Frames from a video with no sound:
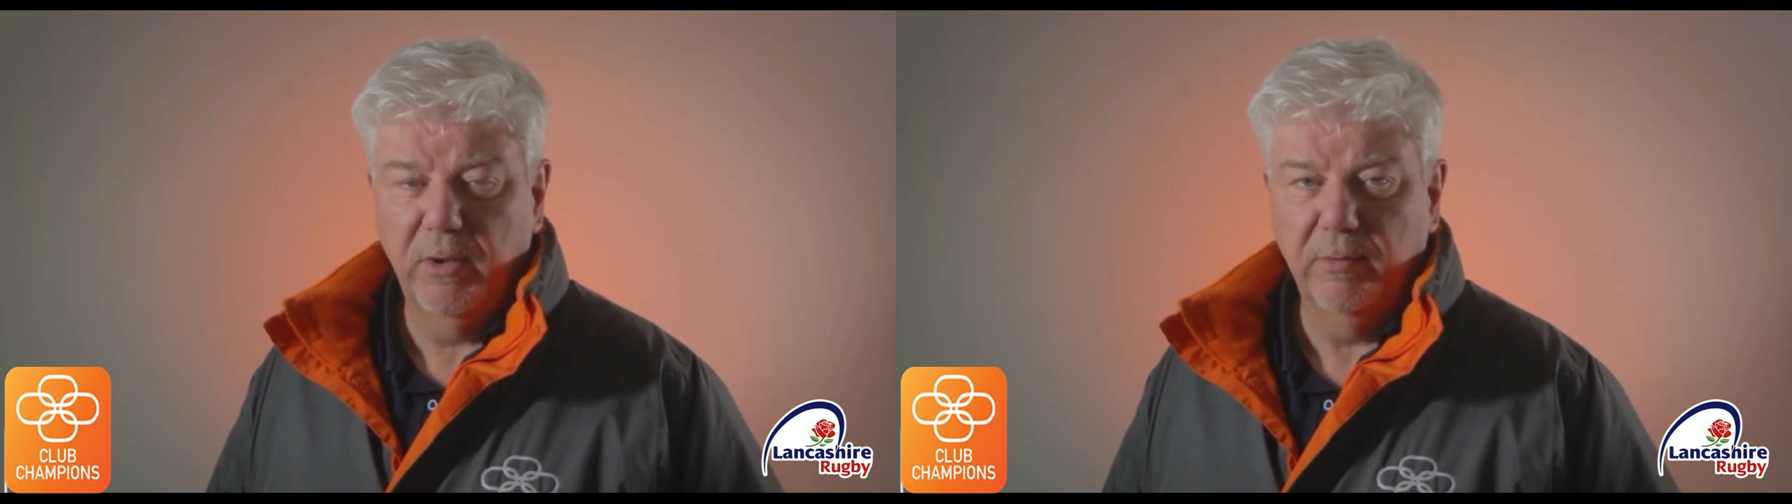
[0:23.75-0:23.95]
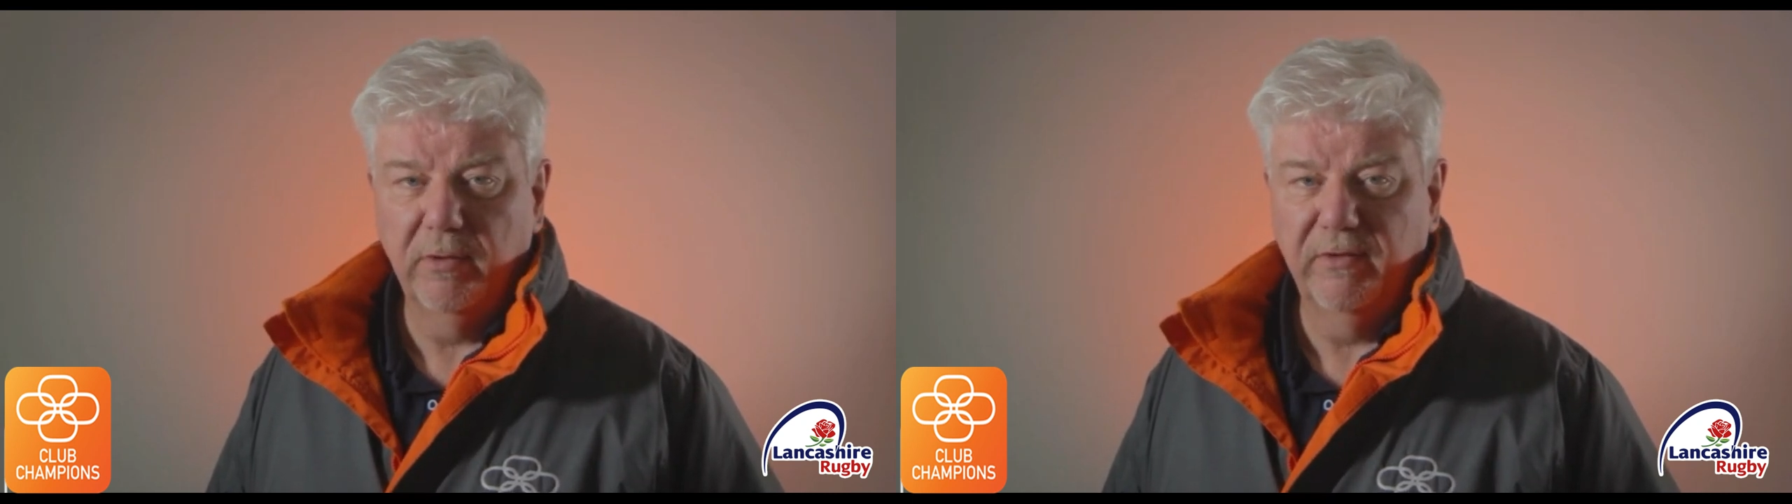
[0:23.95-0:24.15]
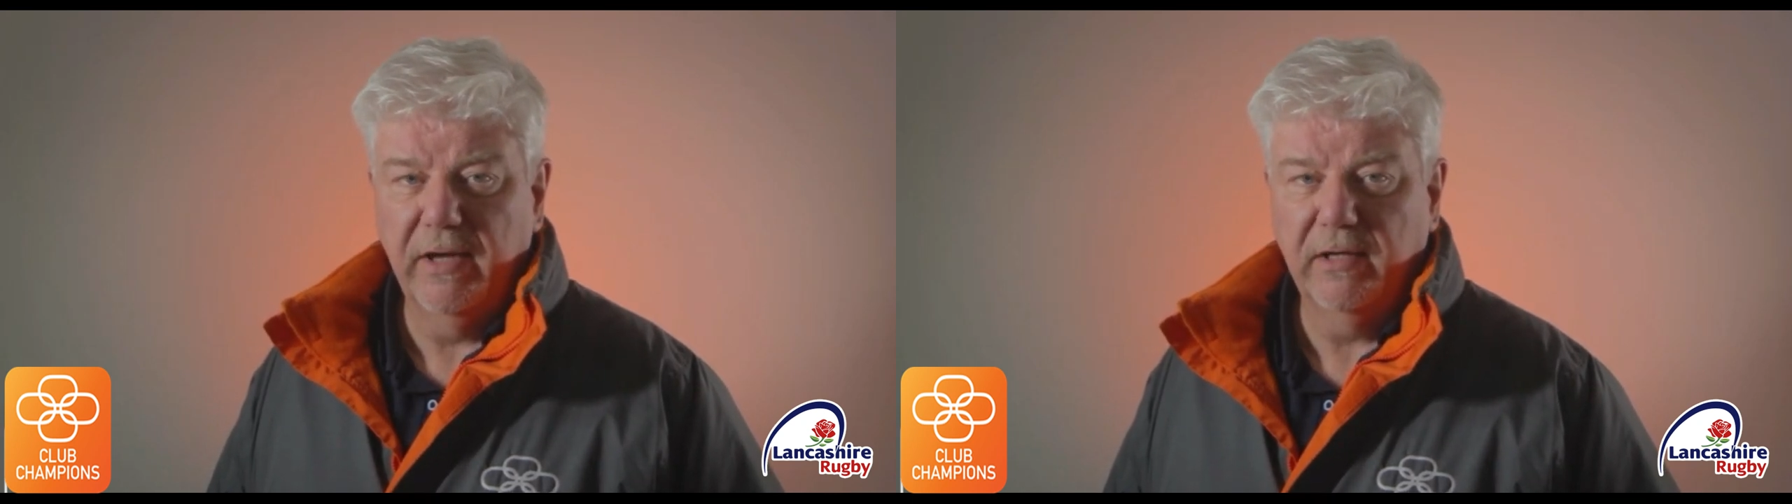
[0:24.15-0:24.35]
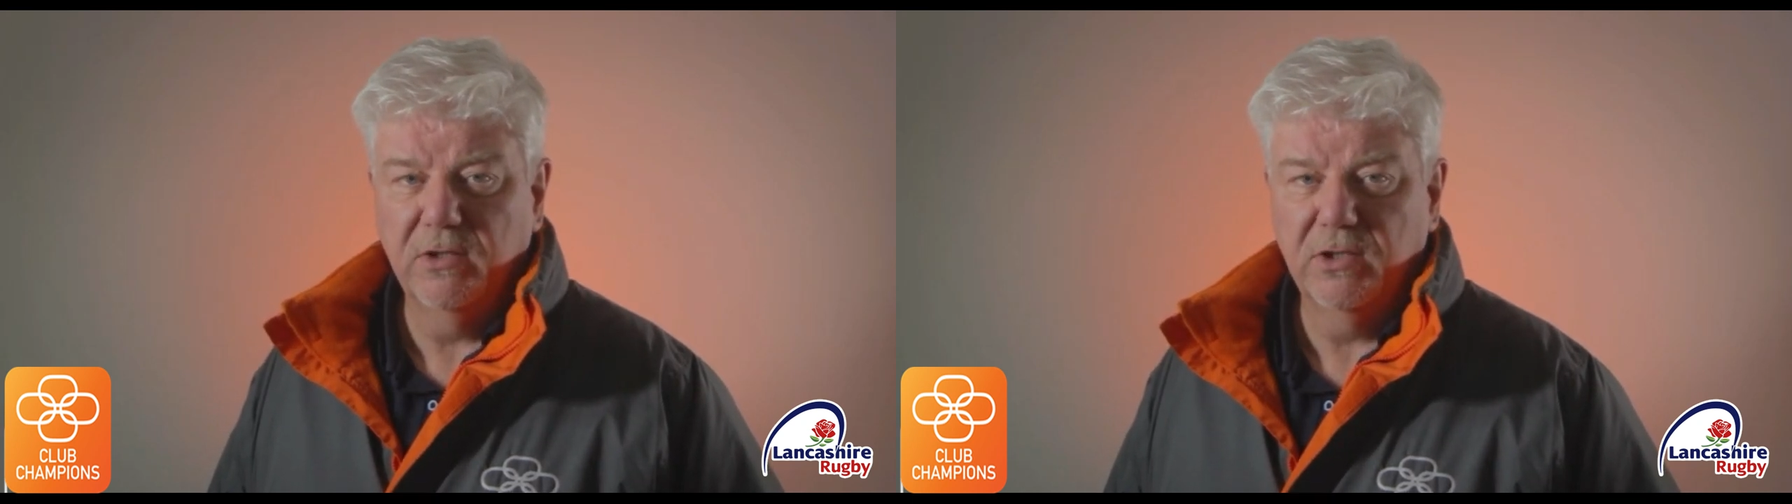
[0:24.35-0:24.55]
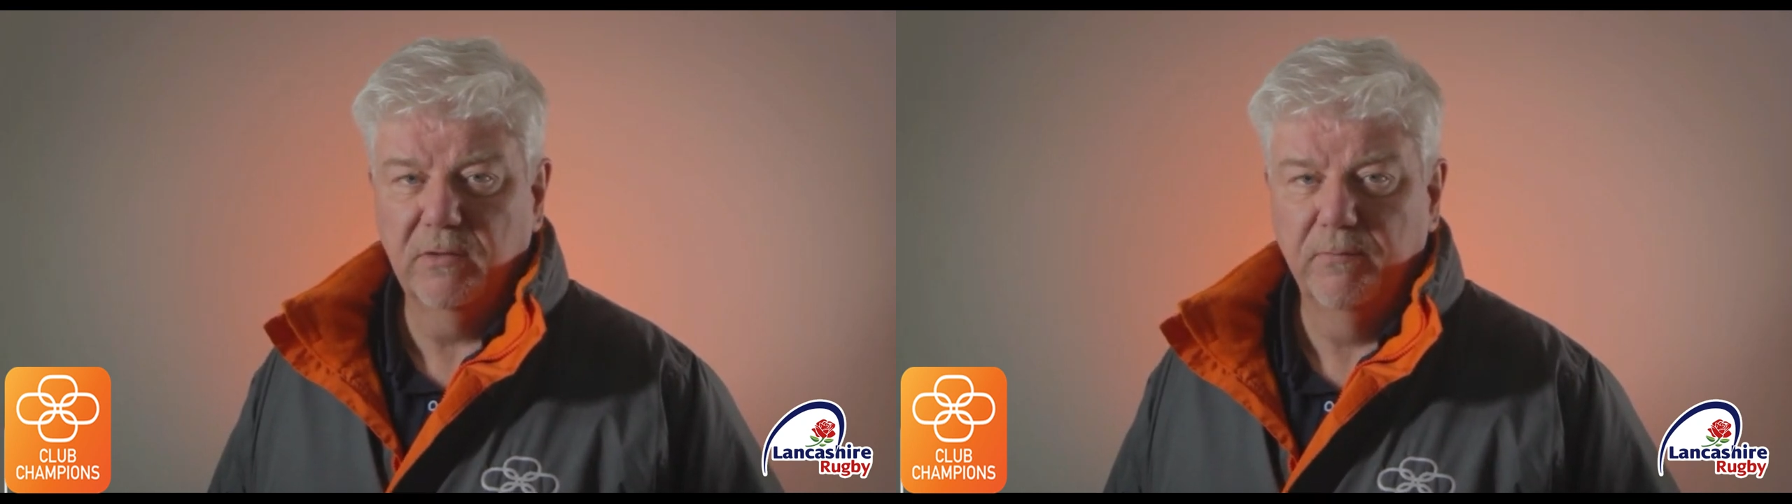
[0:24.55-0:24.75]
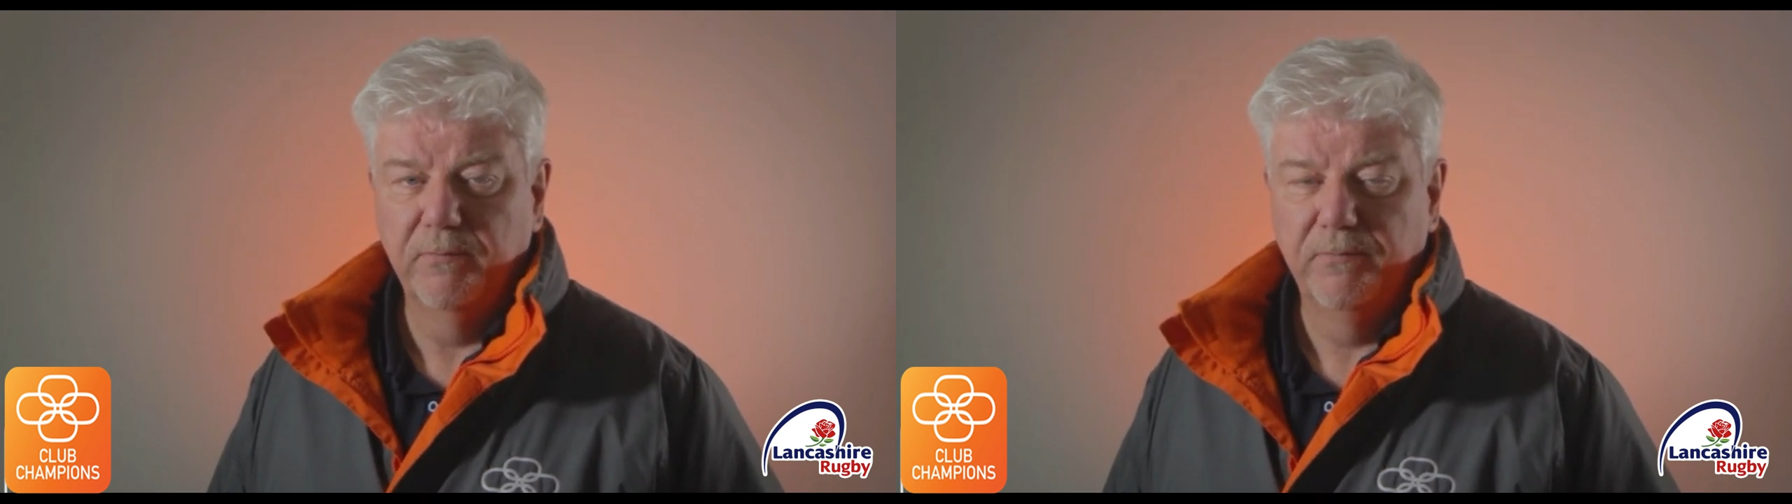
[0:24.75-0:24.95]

people of Lancashire.